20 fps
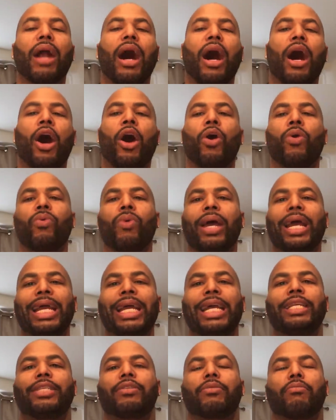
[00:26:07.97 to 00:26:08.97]

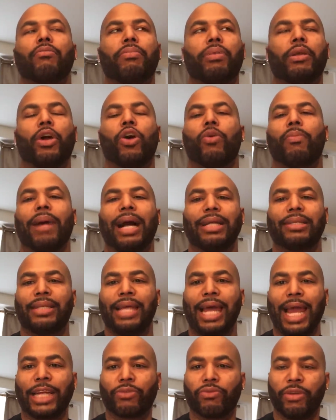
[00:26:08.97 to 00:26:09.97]
always blow my
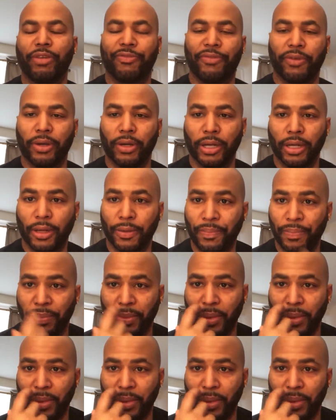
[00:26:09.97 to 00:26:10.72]
tax refund.